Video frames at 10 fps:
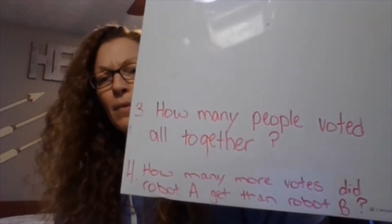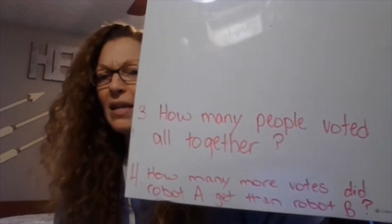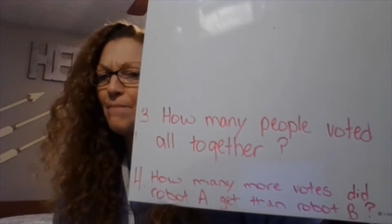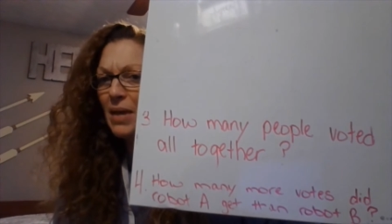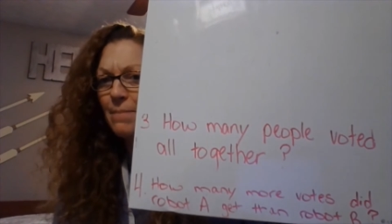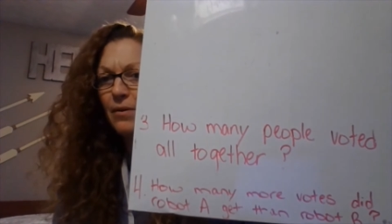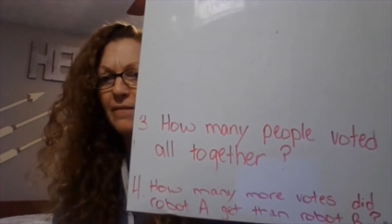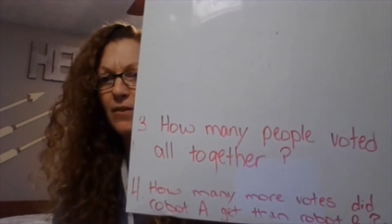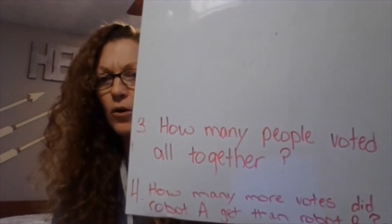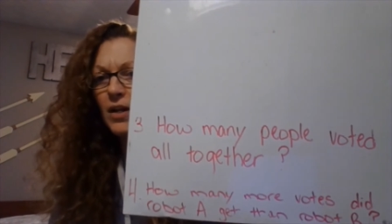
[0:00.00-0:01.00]
many people
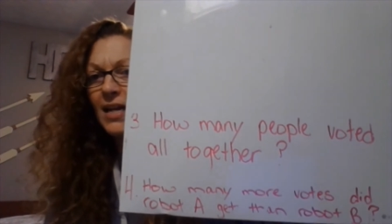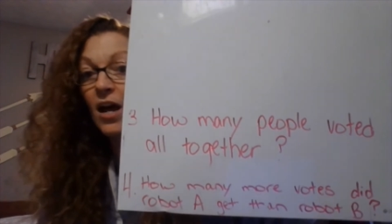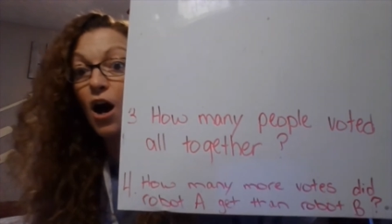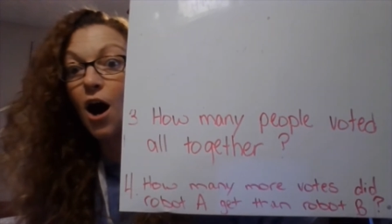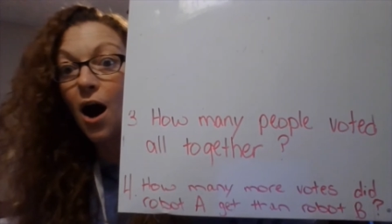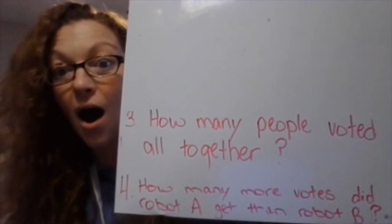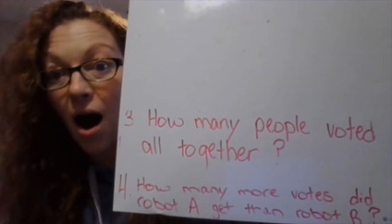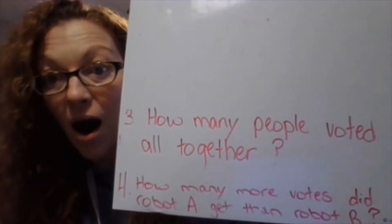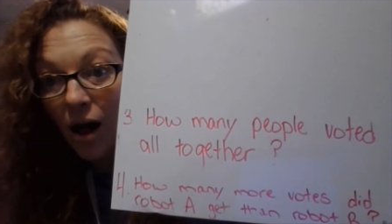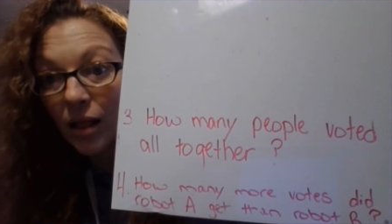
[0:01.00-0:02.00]
voted
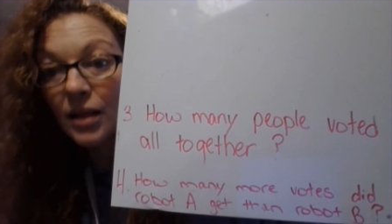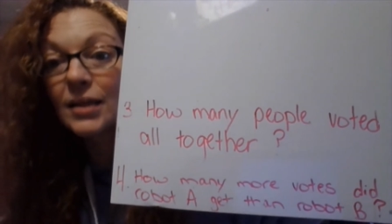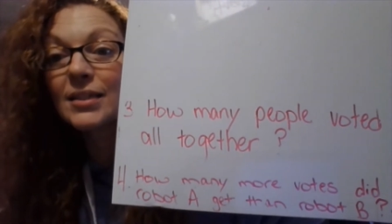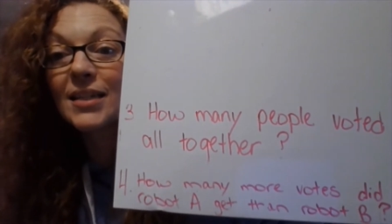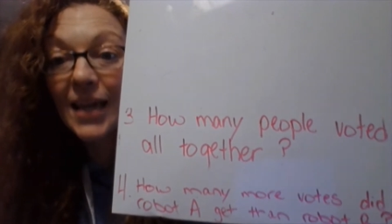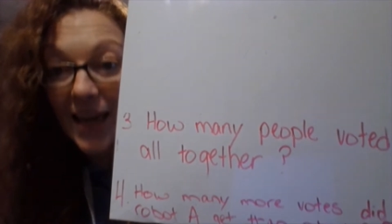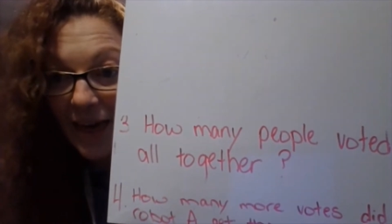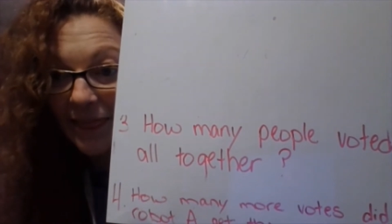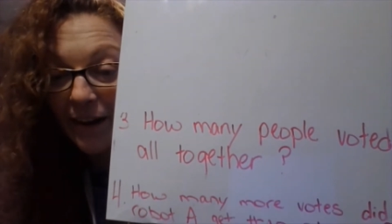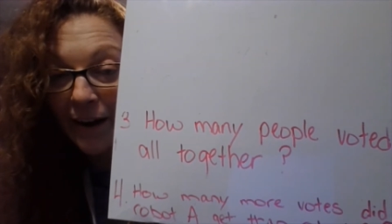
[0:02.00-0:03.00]
all
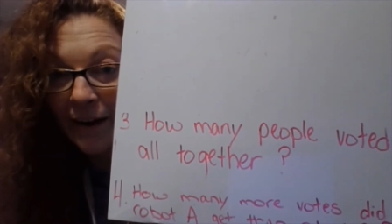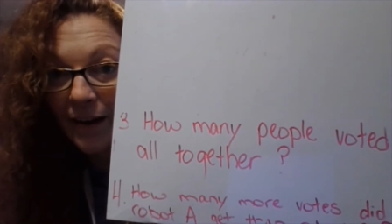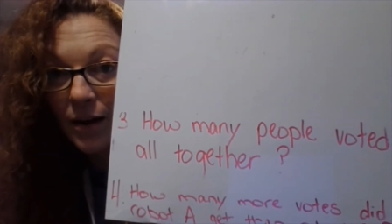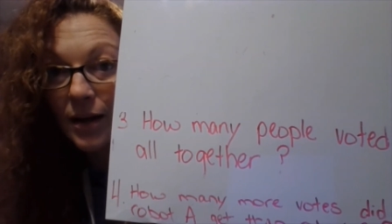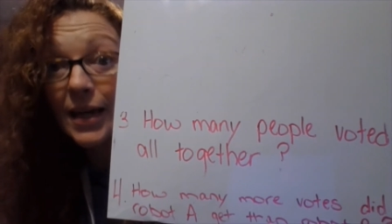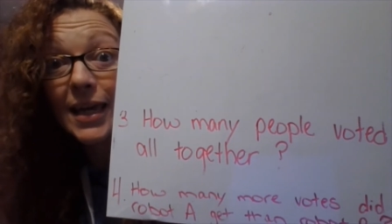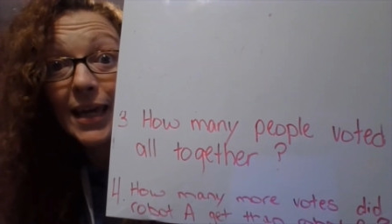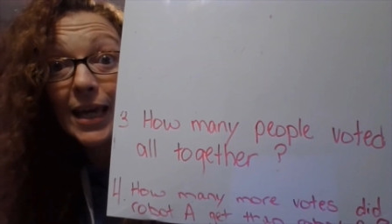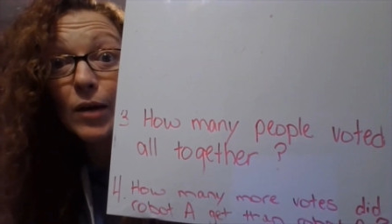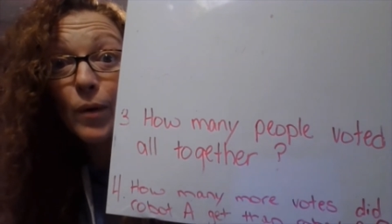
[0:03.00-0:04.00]
together?
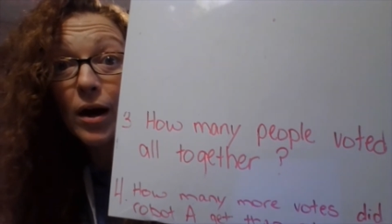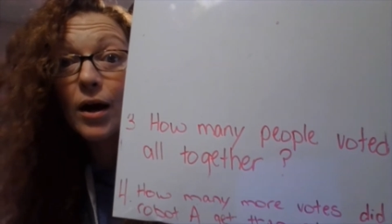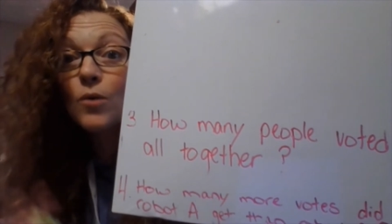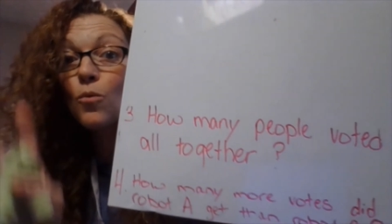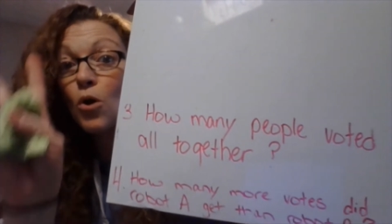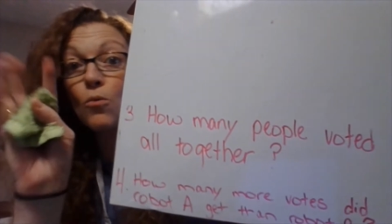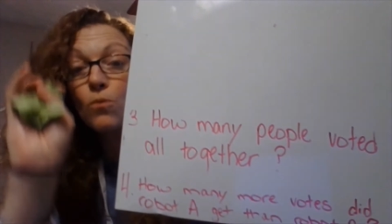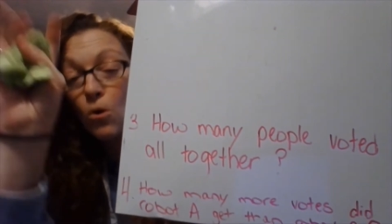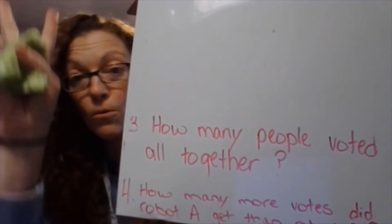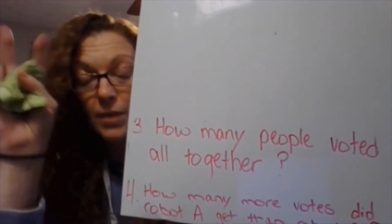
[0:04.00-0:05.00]
Keyword, woo,
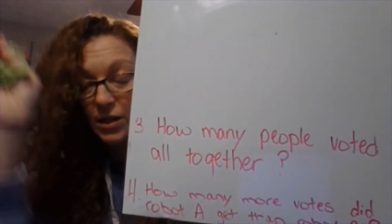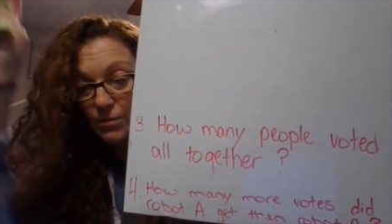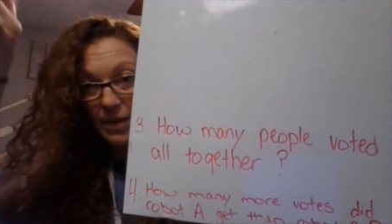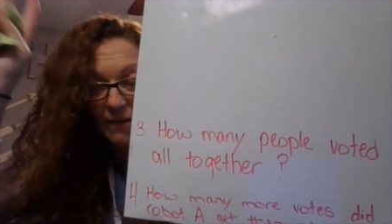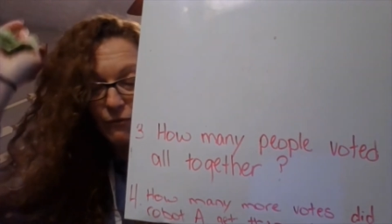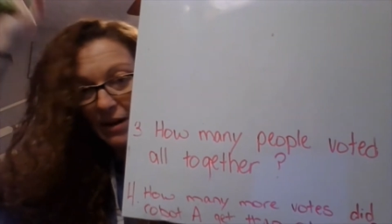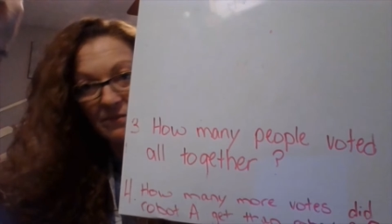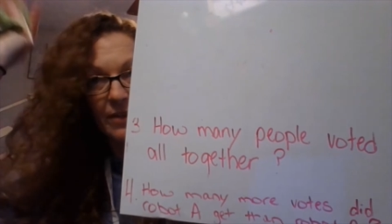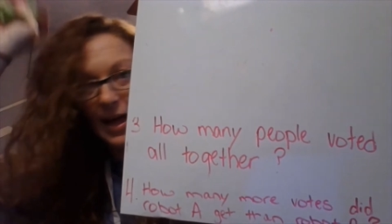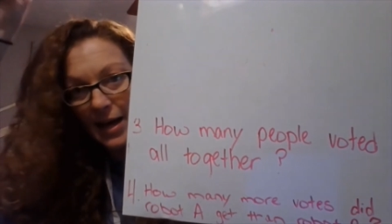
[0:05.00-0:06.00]
woo. This should have red
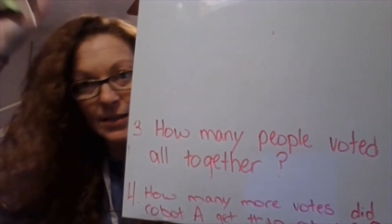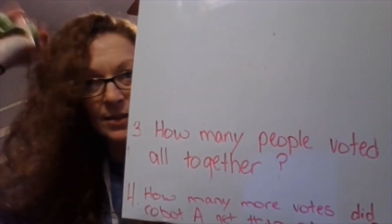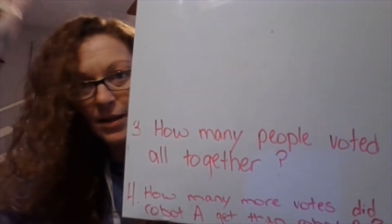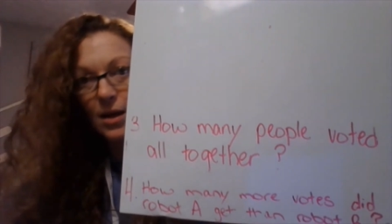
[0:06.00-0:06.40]
flags.